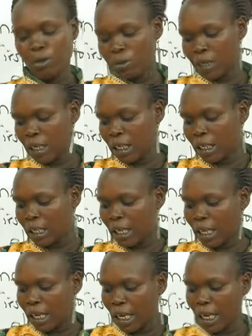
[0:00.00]
with
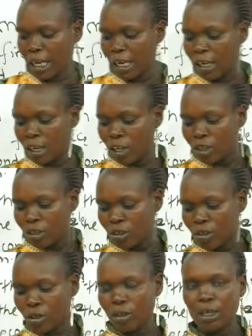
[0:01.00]
air.
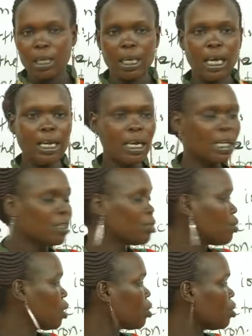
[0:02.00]
So learners,
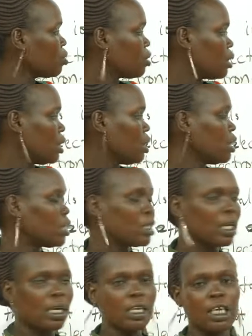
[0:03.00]
we are going to see this
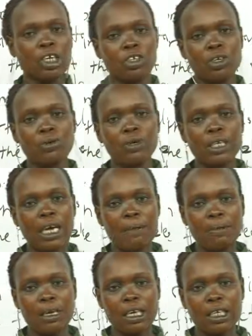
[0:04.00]
reaction, what
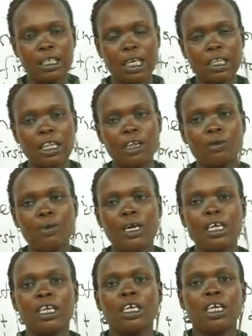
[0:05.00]
happened exactly
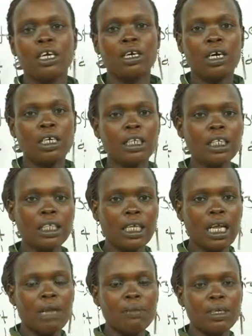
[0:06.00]
when these
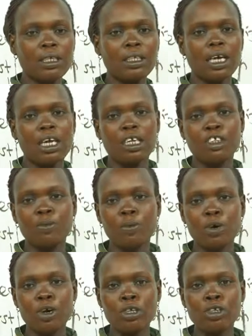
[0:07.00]
elements are
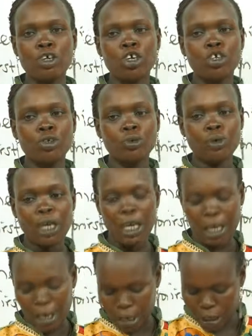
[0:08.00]
exposed to
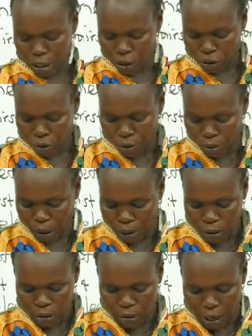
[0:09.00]
air. So we are
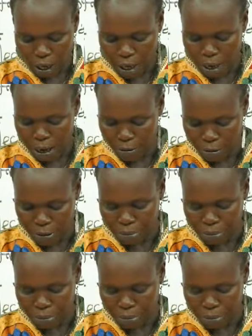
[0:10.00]
going to have